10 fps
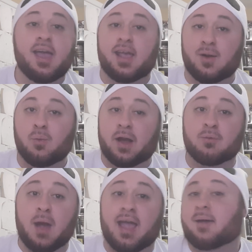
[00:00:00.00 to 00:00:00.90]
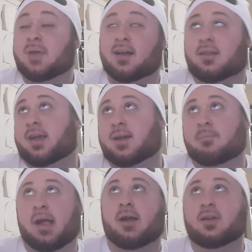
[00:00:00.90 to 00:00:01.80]
in a weird way. I'm not like
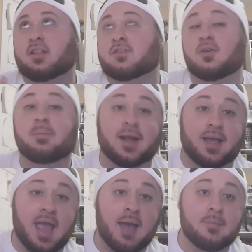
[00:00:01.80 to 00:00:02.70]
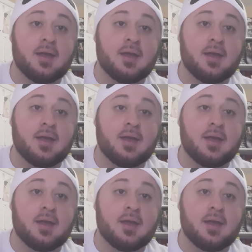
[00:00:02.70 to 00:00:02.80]
comparing the two, but I am.